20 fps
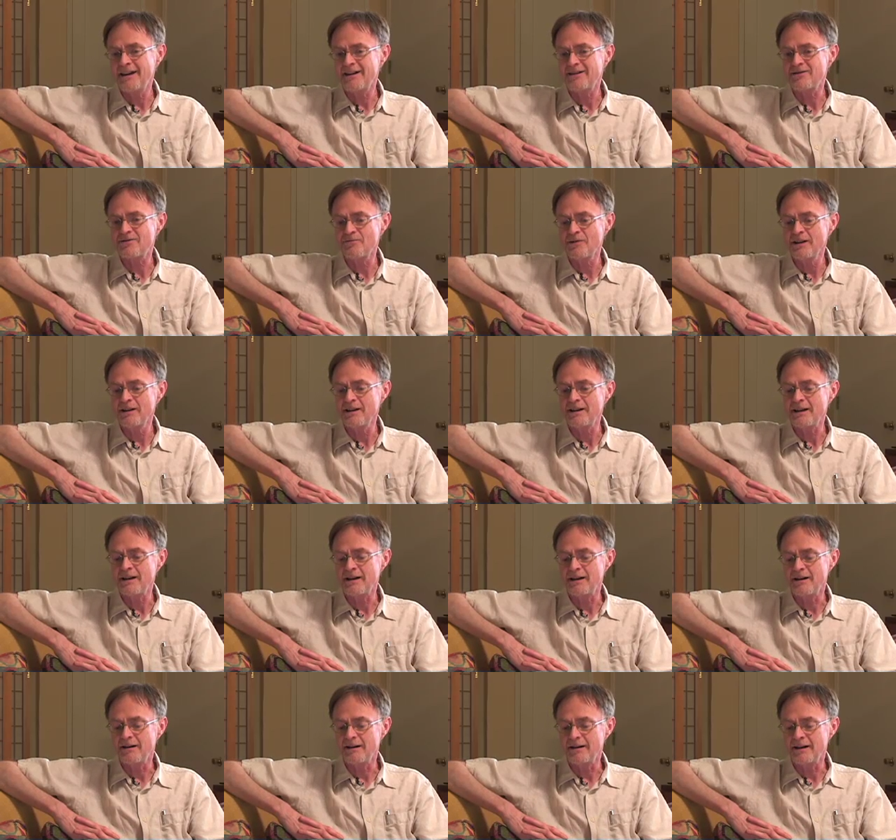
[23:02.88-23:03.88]
I think it's really
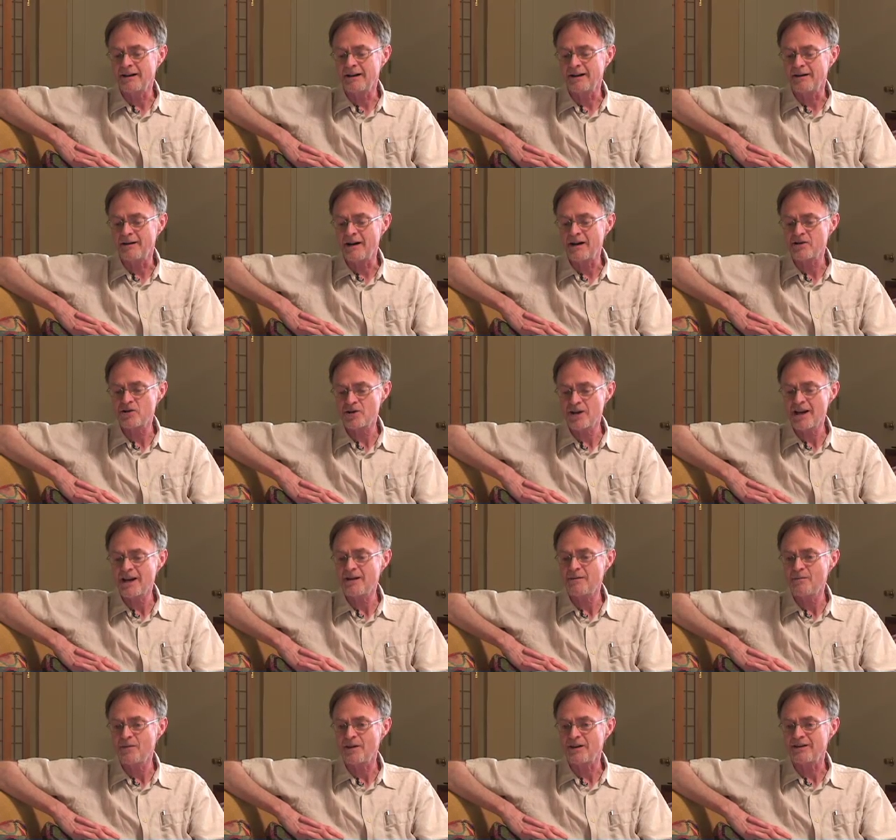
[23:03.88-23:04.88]
a, a
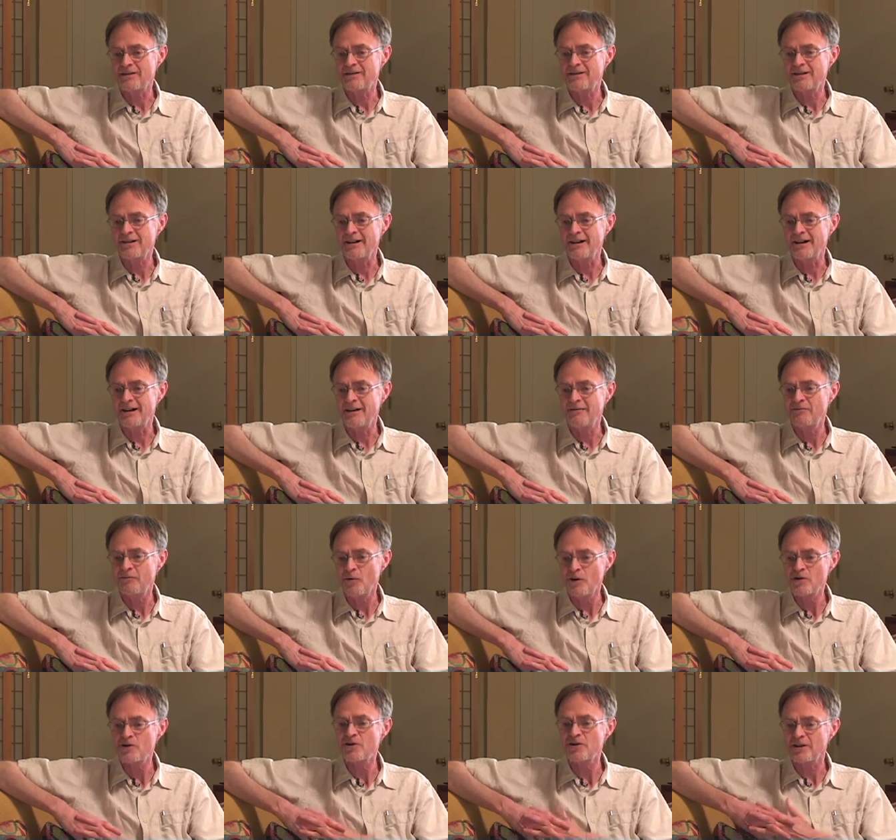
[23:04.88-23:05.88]
shame that, uh,
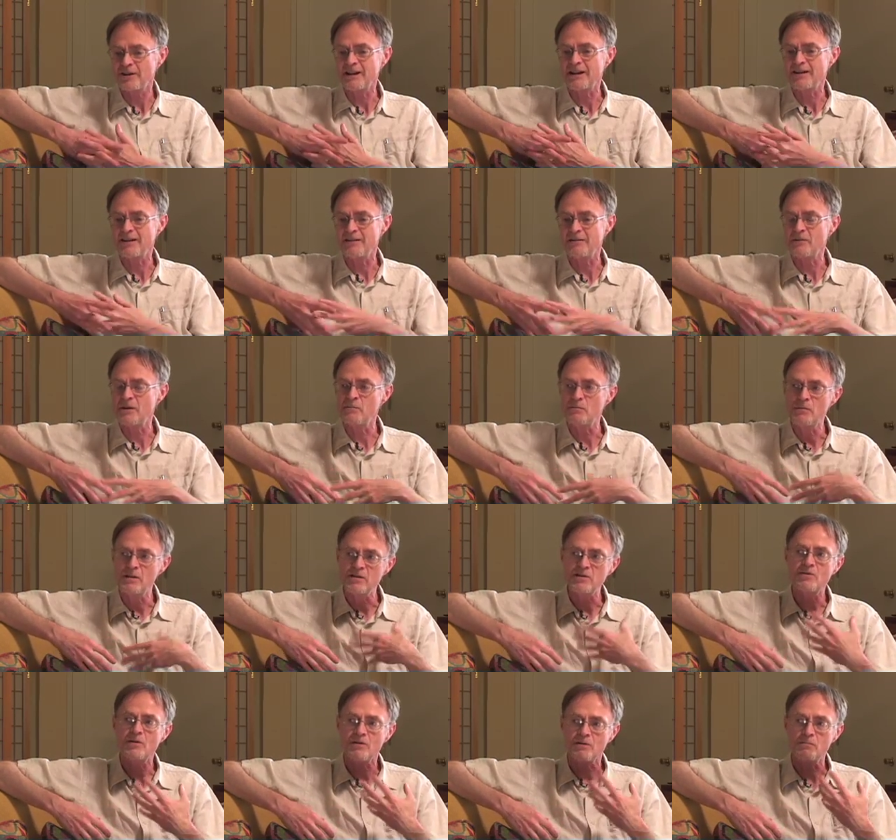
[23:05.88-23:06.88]
unfortunately, the, the,
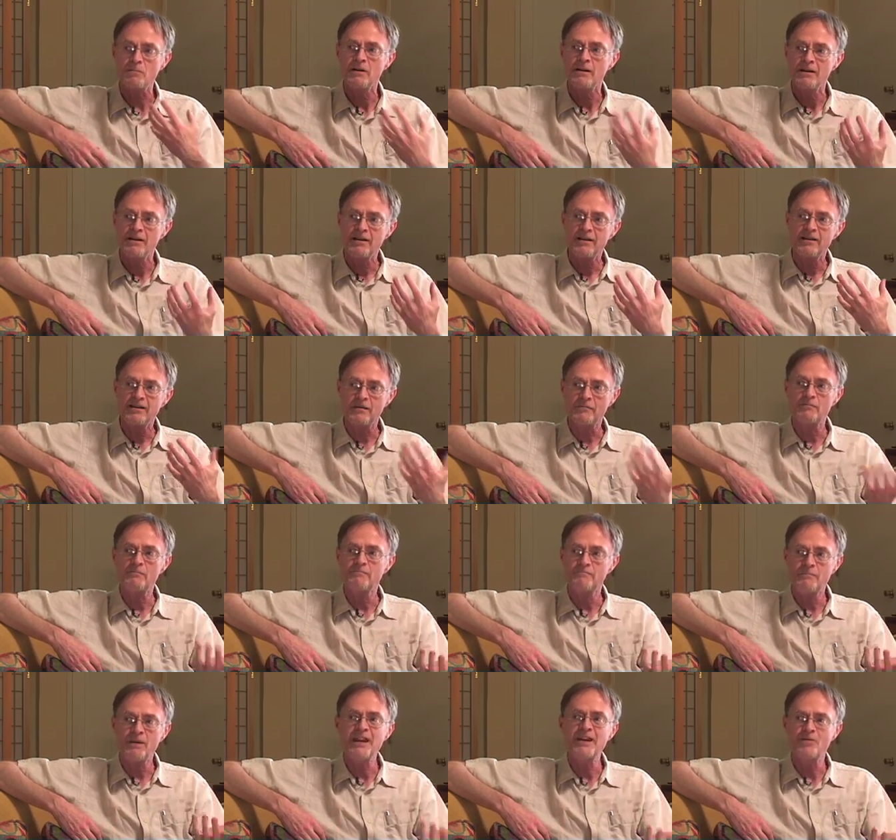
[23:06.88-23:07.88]
the sort of the
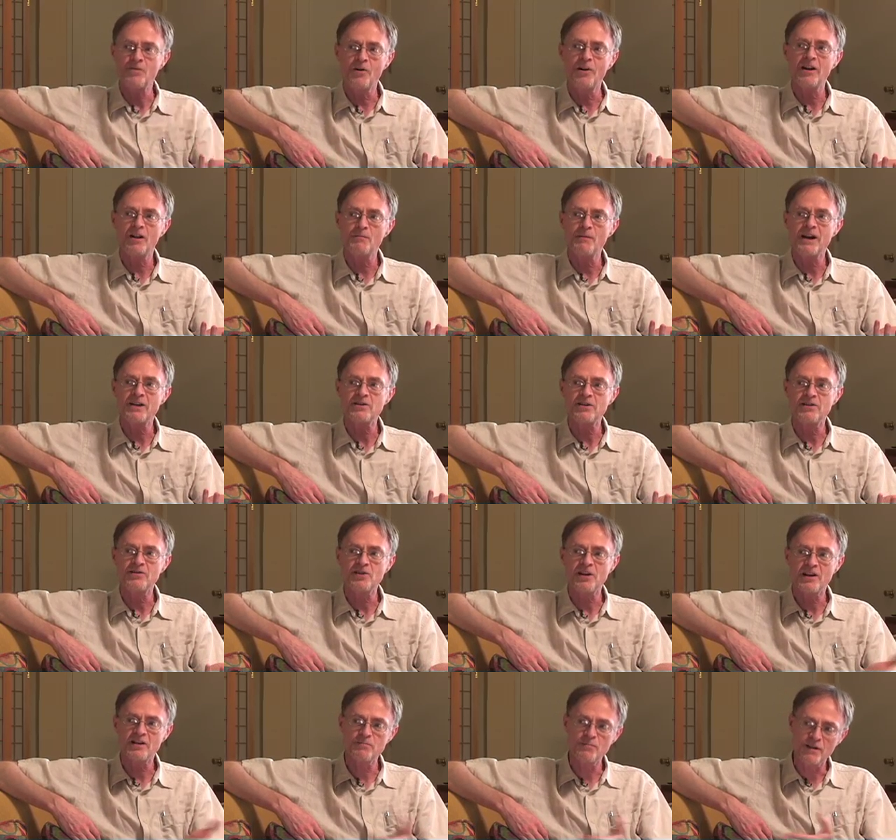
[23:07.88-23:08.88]
peak oil
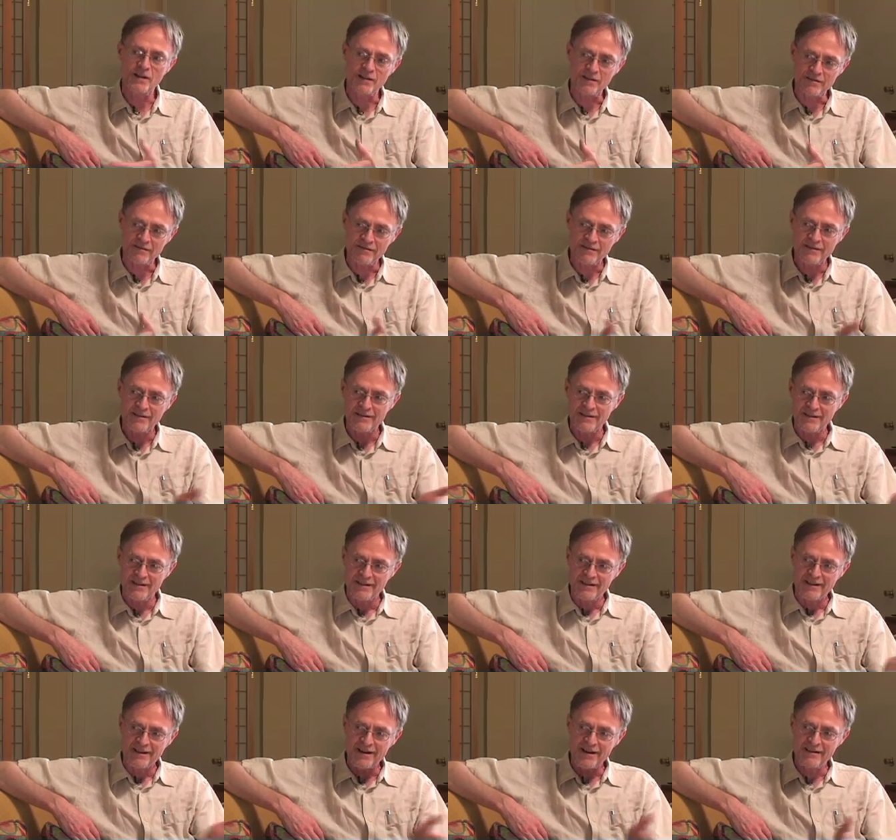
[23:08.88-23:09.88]
message has been
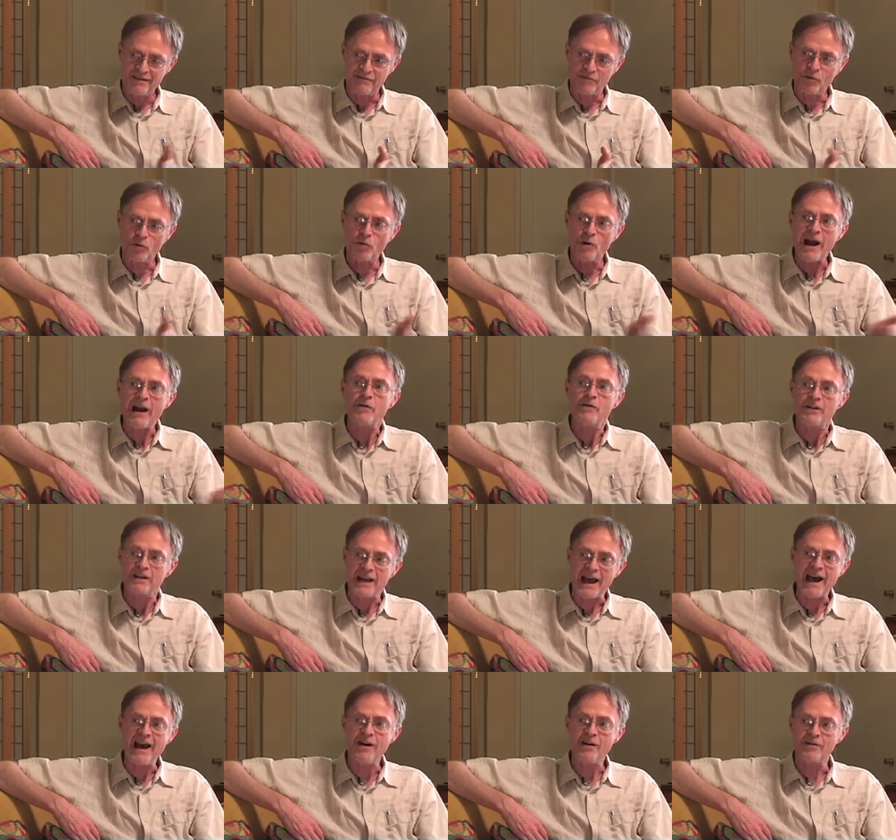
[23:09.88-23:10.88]
kind of
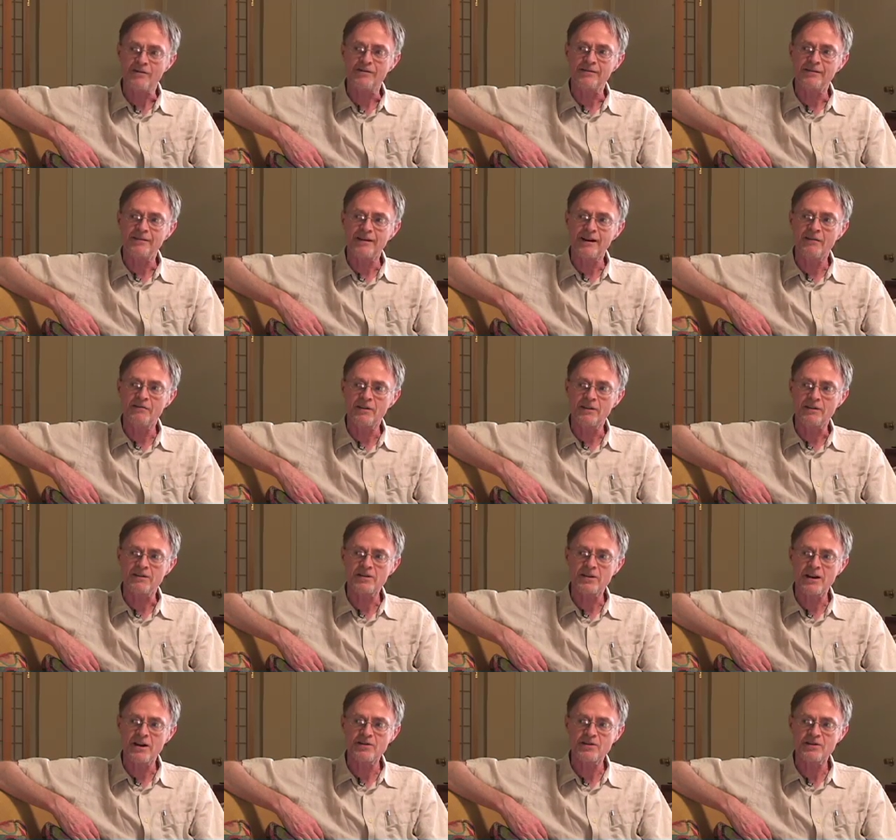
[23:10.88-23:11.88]
crowded out of the
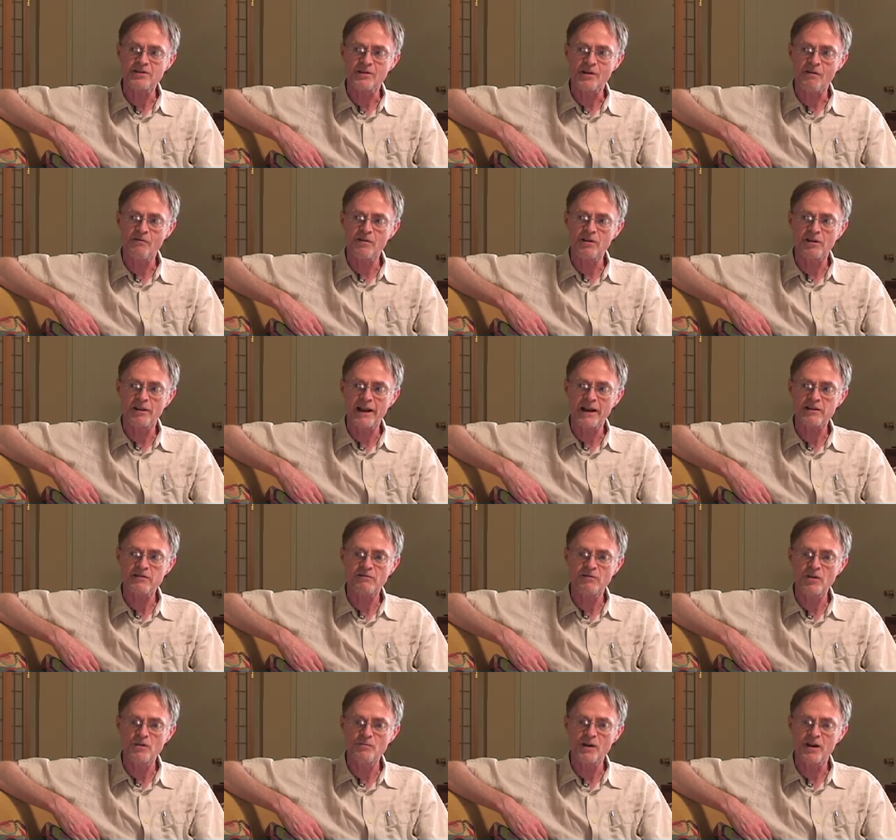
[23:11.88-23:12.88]
discussion over the
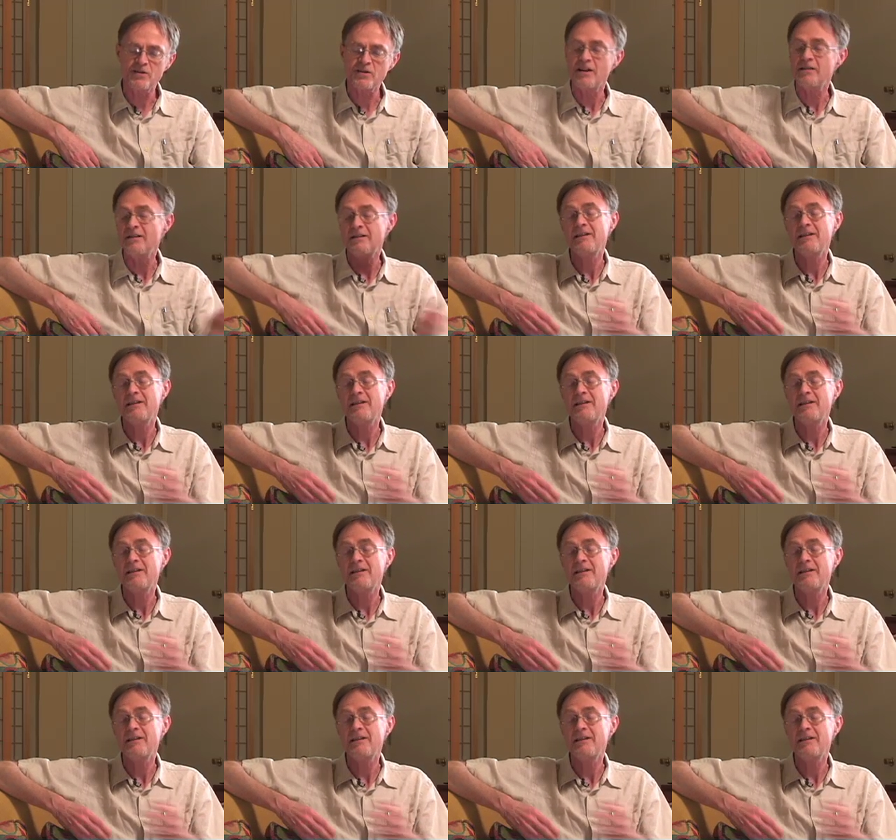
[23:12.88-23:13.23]
last few months. I